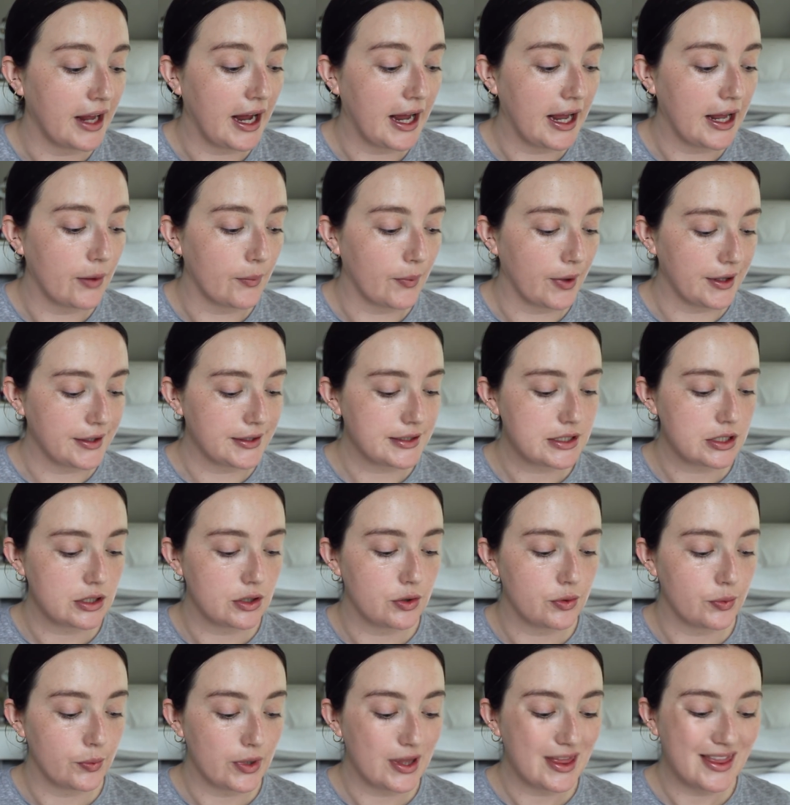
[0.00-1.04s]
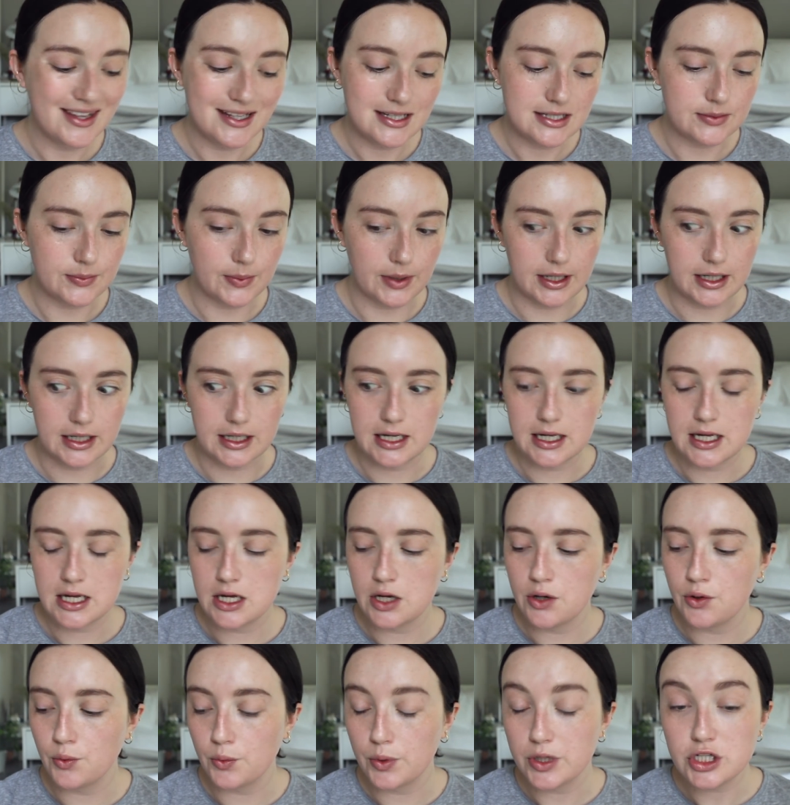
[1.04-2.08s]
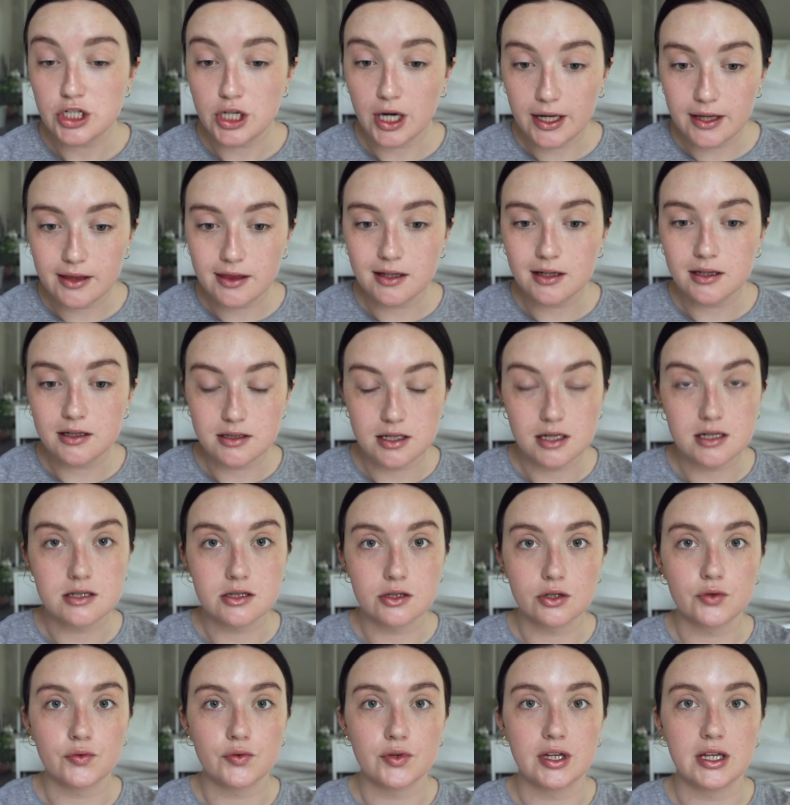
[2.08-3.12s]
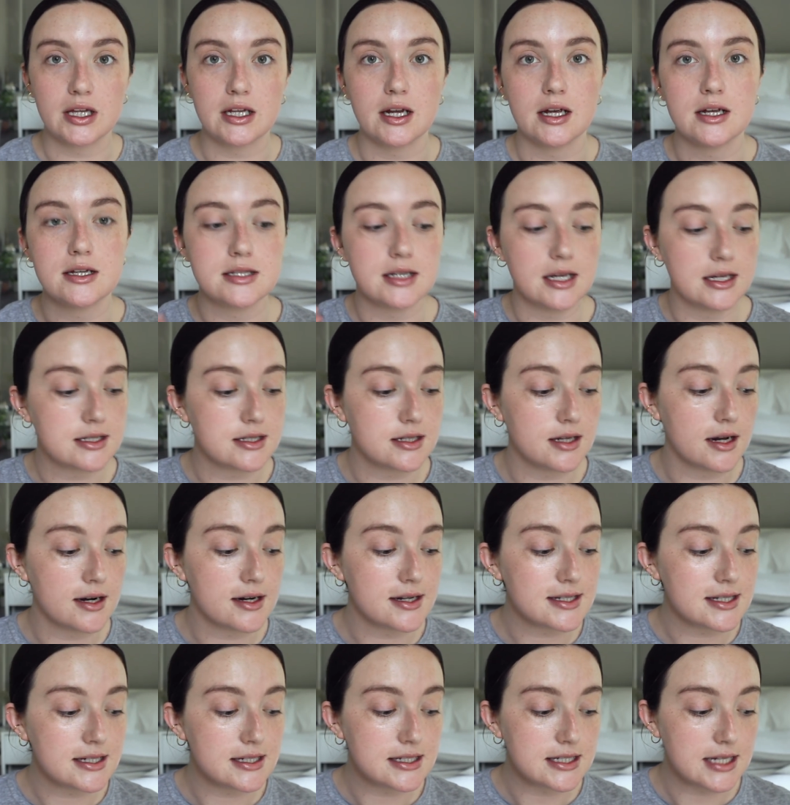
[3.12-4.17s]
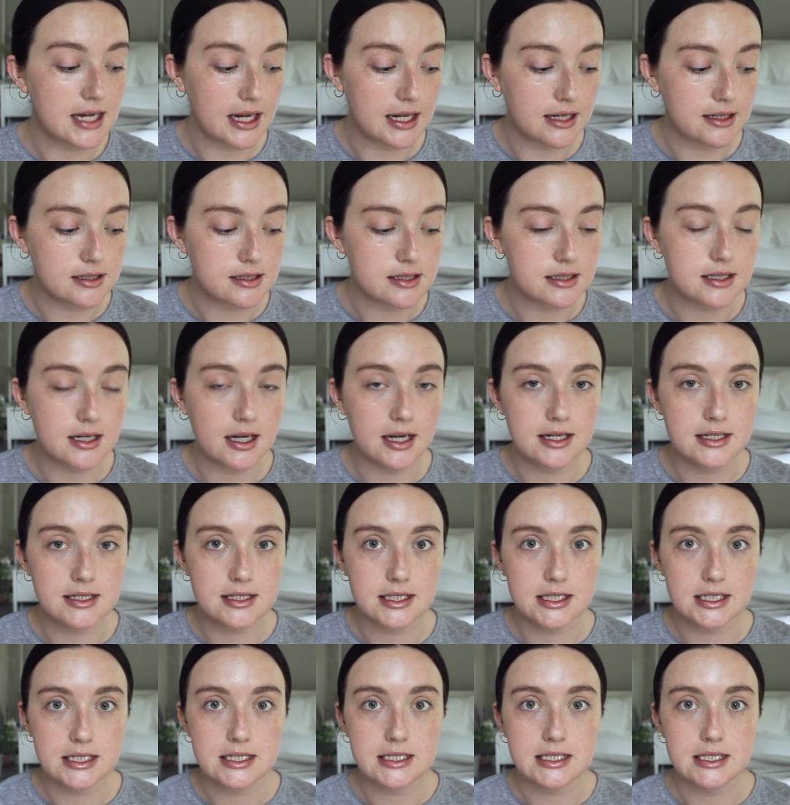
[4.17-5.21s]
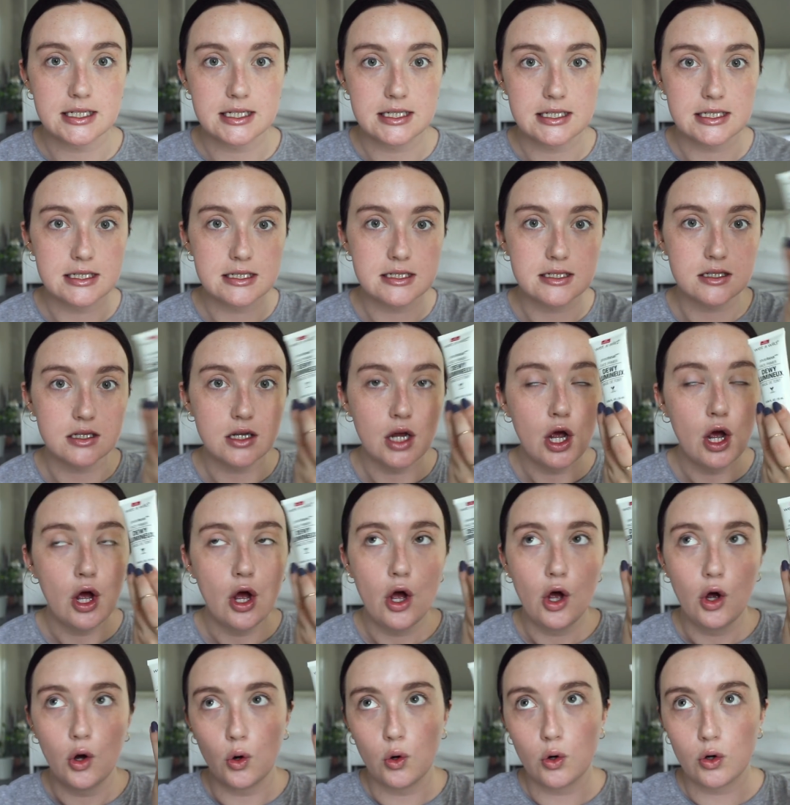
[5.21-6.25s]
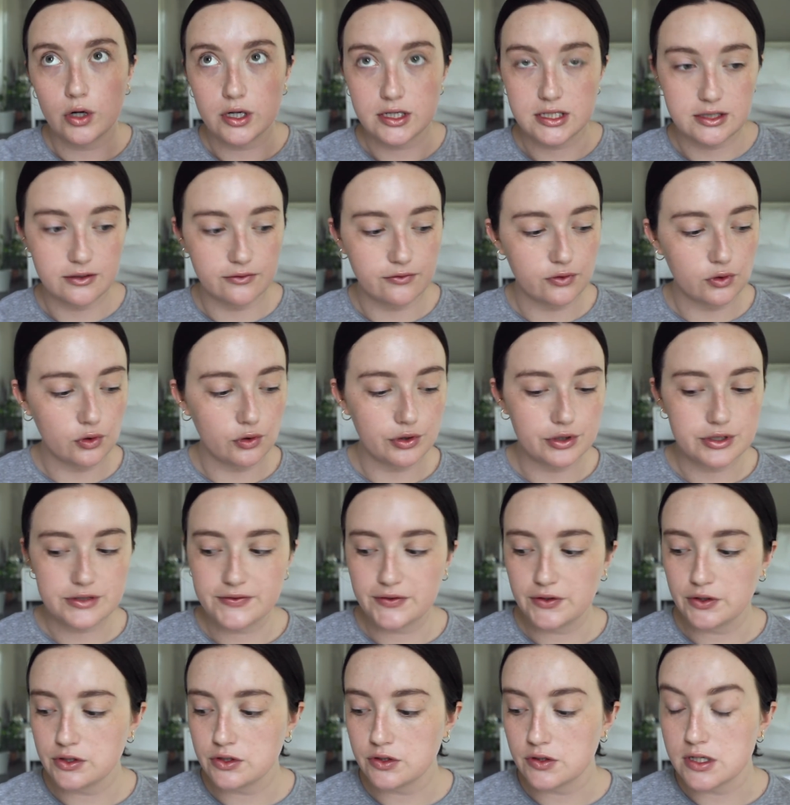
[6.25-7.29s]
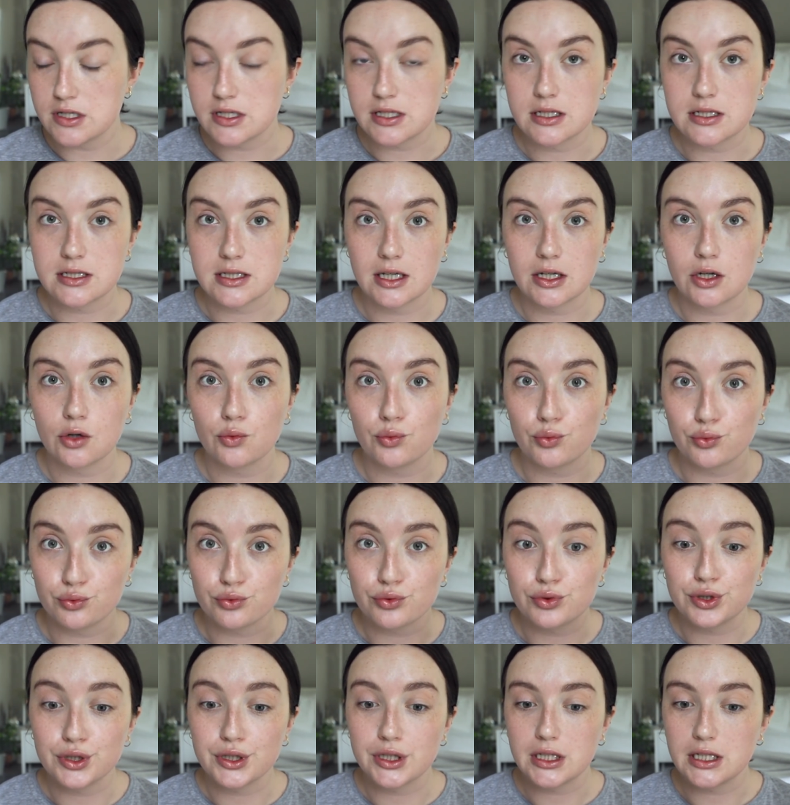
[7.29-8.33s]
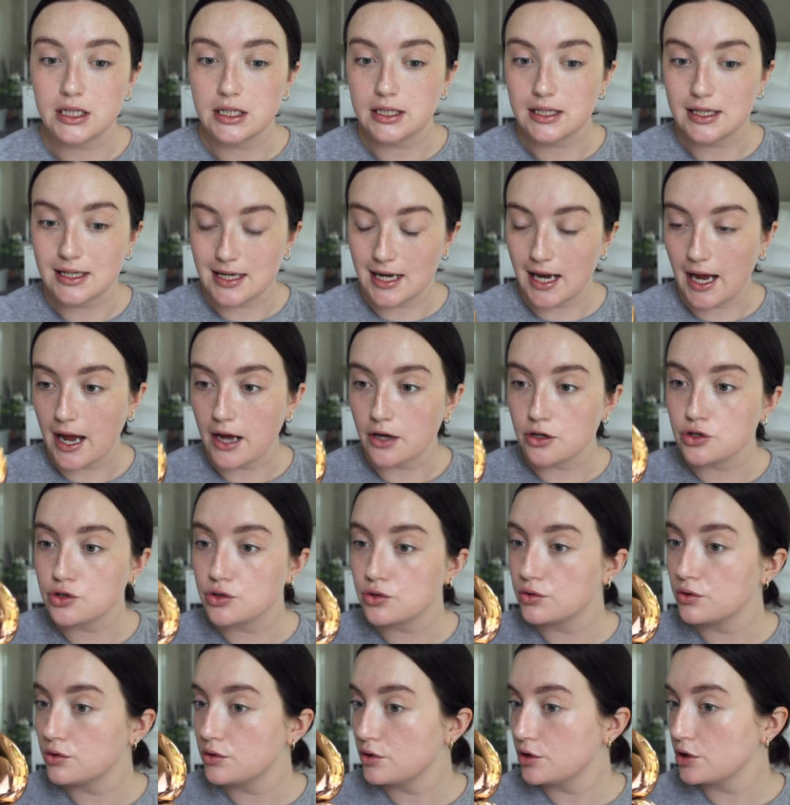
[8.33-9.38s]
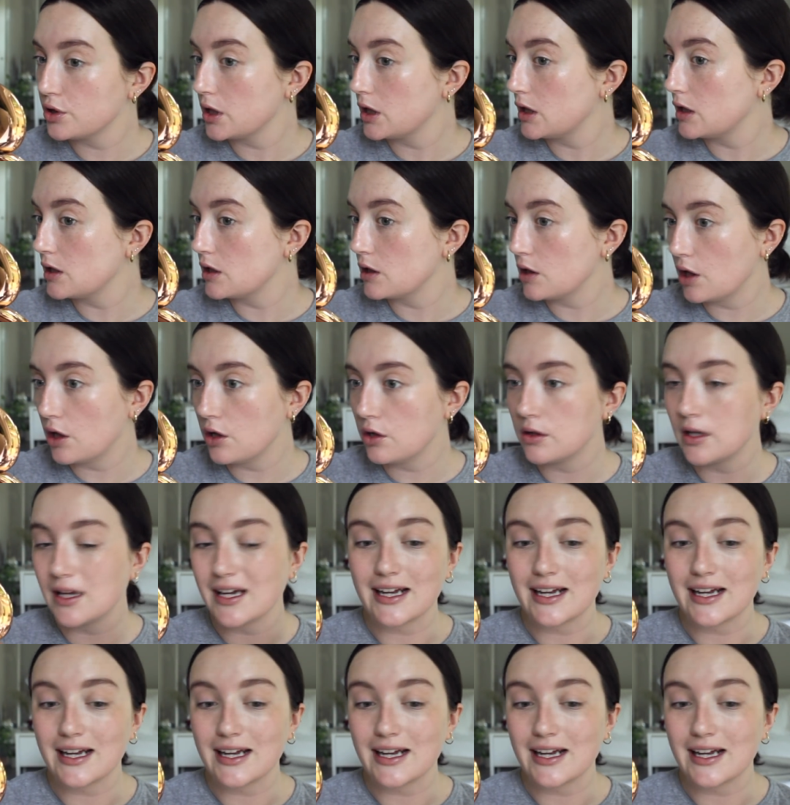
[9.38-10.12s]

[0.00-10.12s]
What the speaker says: I went with this one, which I think does look really nice. It's not as intense as this is, or as the Flawless filter is. It's like a really natural looking glow.